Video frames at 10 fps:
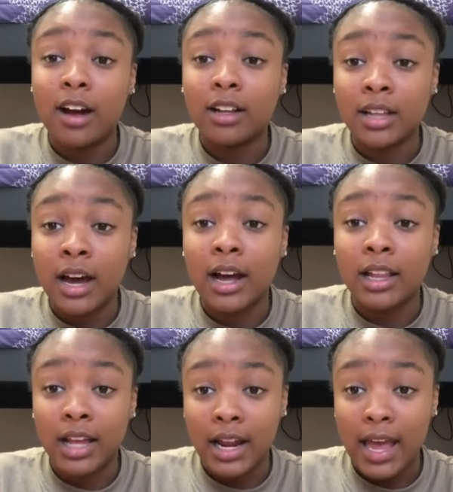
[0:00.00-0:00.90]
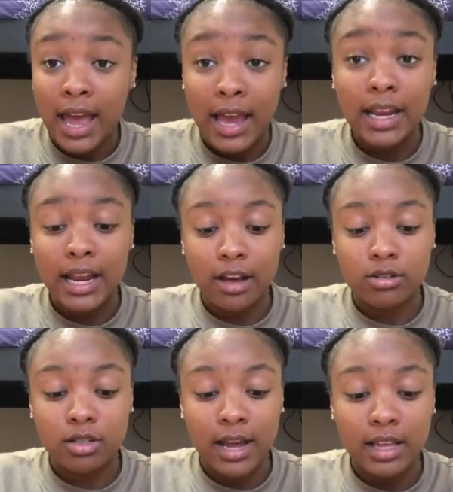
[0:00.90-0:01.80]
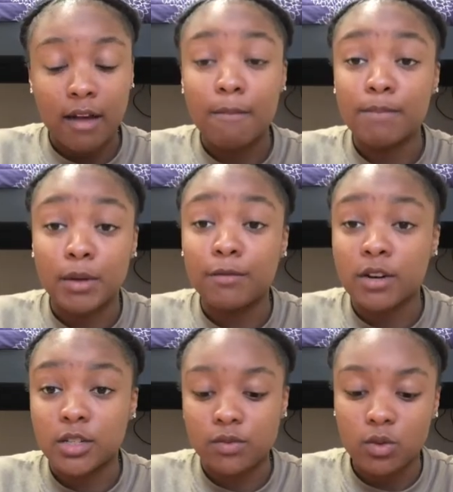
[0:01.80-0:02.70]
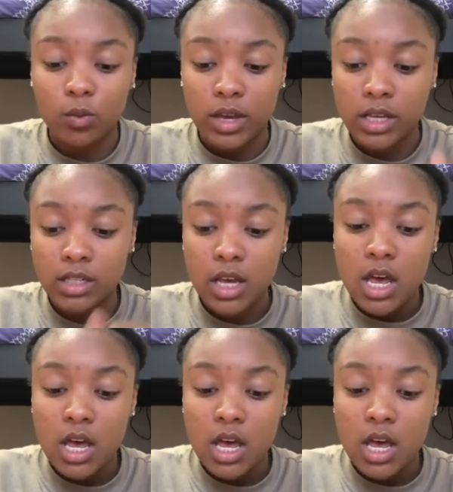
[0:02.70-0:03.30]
of hangnails like the first few weeks.